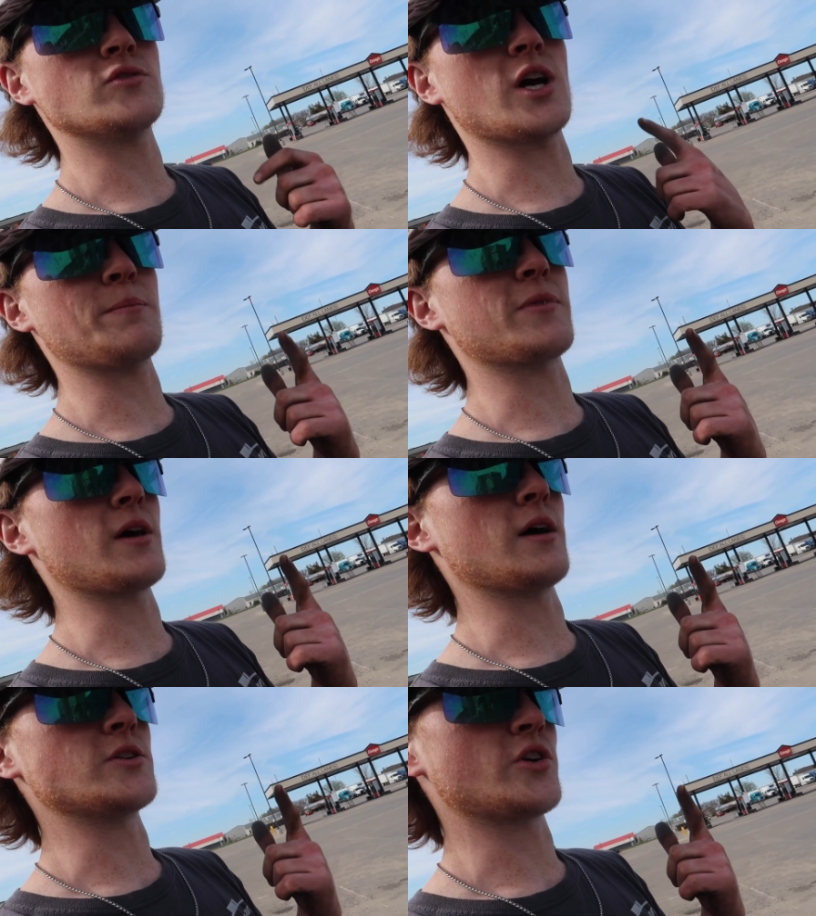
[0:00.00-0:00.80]
drop
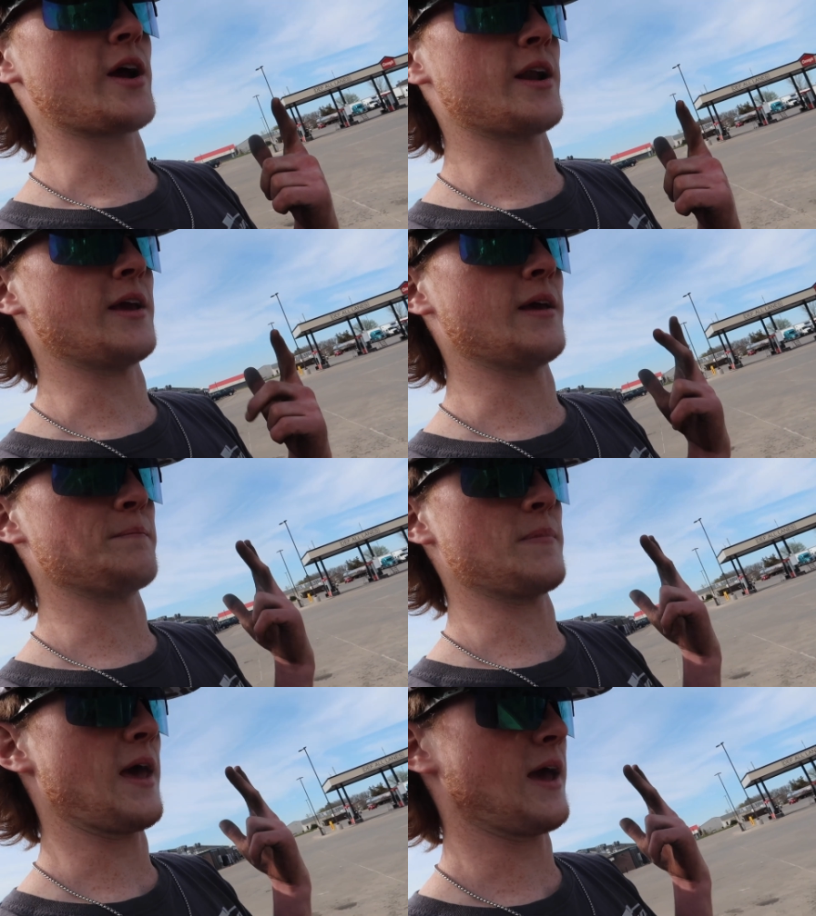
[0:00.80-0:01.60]
the tranny
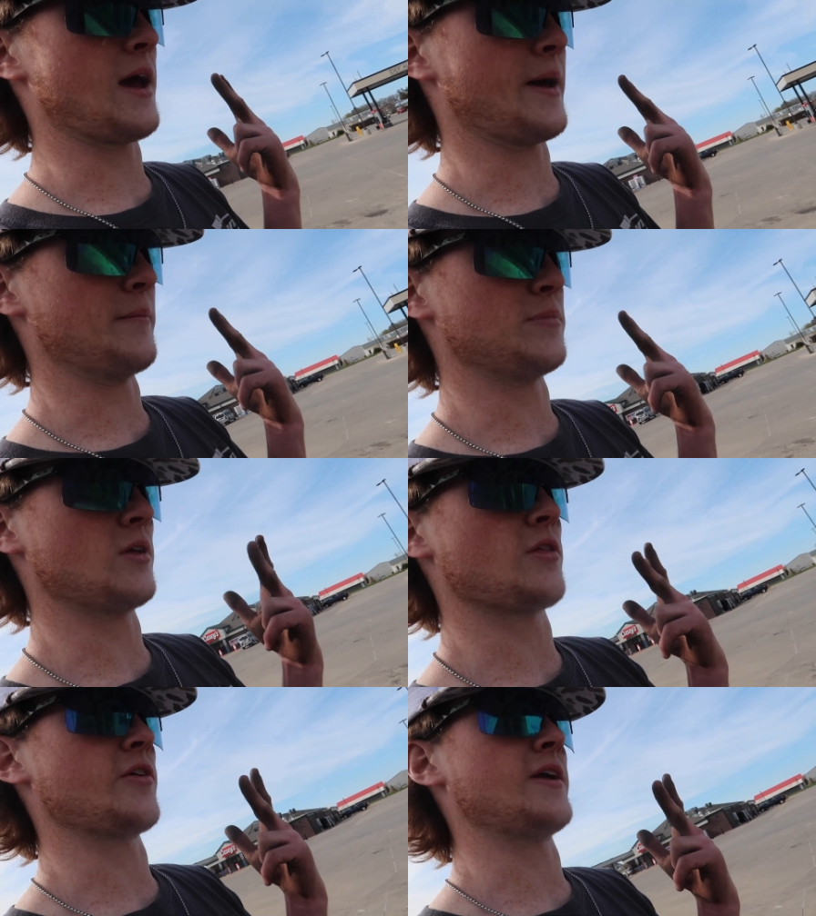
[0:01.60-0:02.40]
and
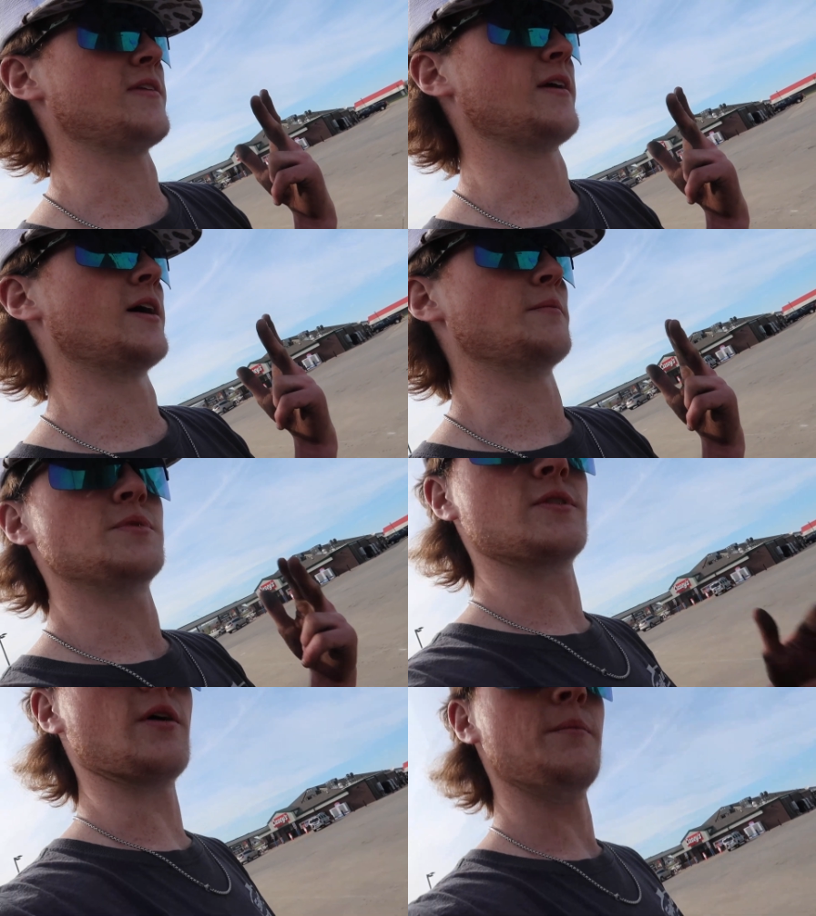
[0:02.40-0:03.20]
blow the 318 up.
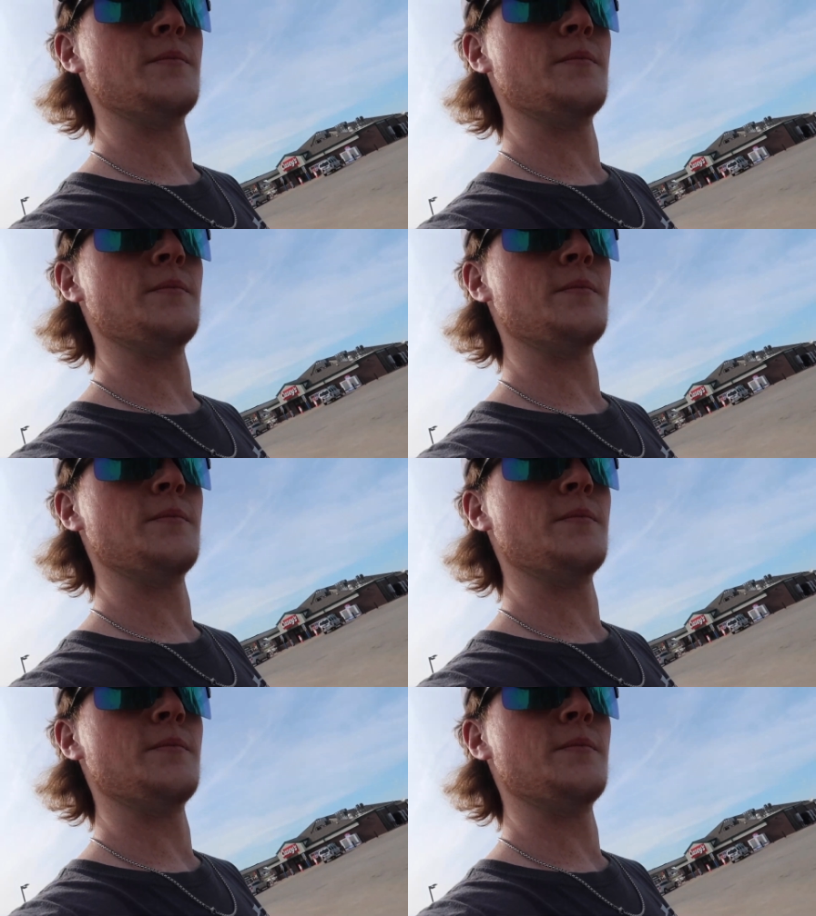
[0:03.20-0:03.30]
So